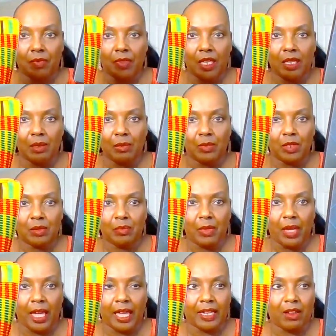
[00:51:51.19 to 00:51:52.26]
themed
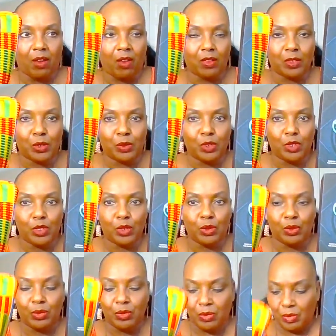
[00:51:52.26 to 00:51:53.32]
bag also
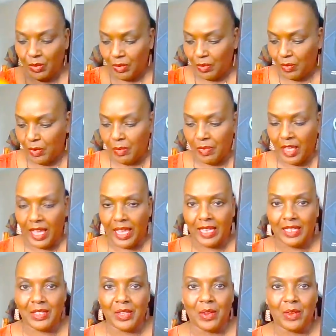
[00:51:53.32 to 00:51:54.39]
too from
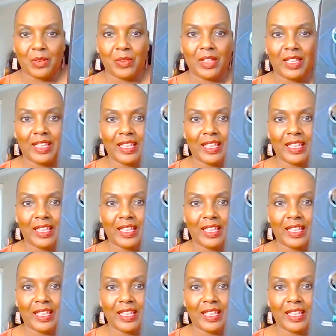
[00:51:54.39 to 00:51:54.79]
that. So